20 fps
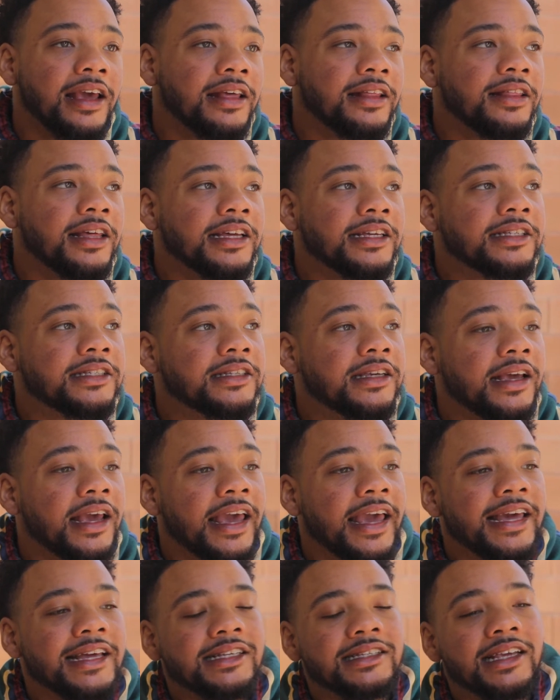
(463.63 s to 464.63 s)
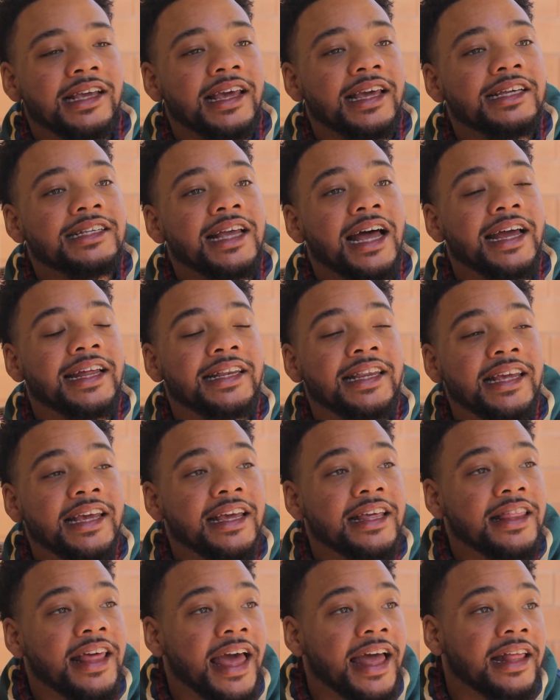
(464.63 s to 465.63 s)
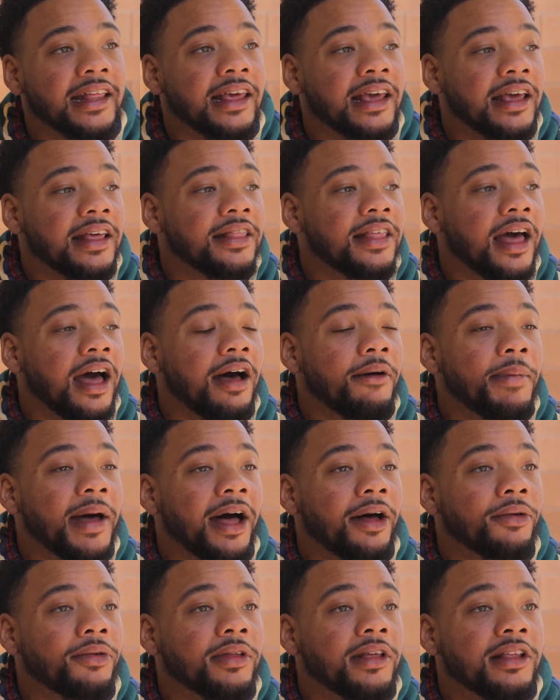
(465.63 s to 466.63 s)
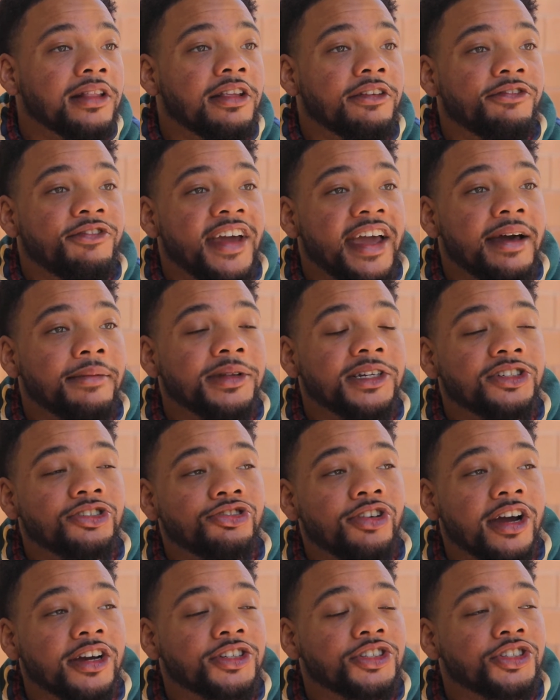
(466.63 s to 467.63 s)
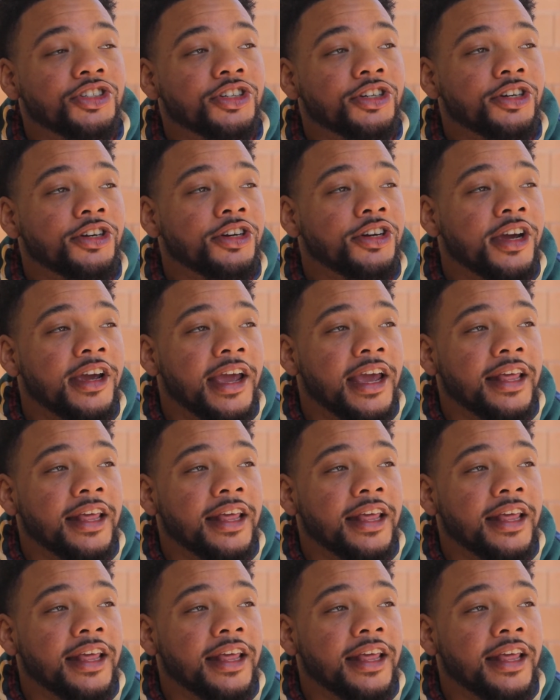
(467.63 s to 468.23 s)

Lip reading: His idea that about the family structure,